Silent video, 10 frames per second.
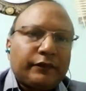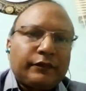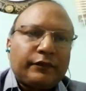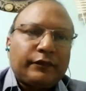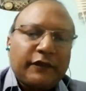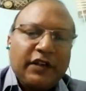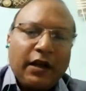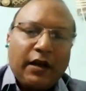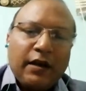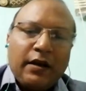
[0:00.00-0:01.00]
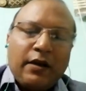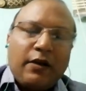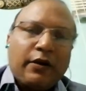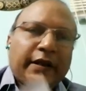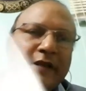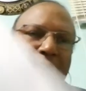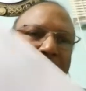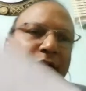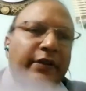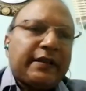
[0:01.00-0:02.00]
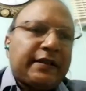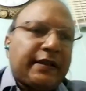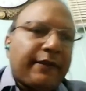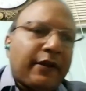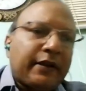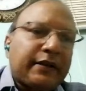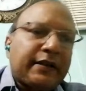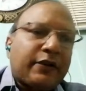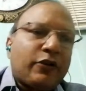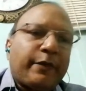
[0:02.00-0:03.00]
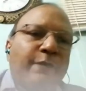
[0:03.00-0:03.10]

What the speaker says: Yeah. Okay, so this is the one, see, Coulomb force,